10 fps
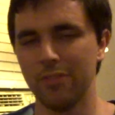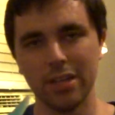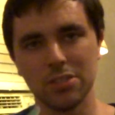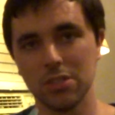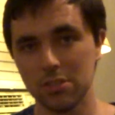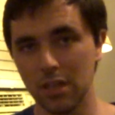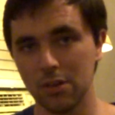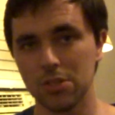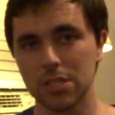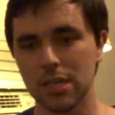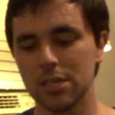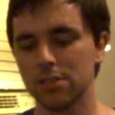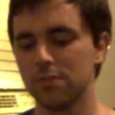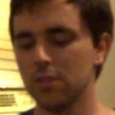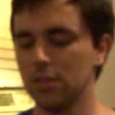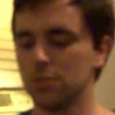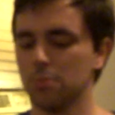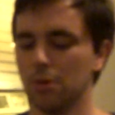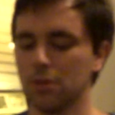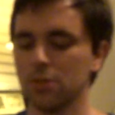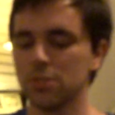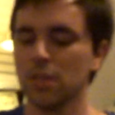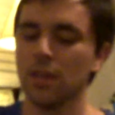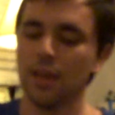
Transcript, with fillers: That's the stator size of these motors.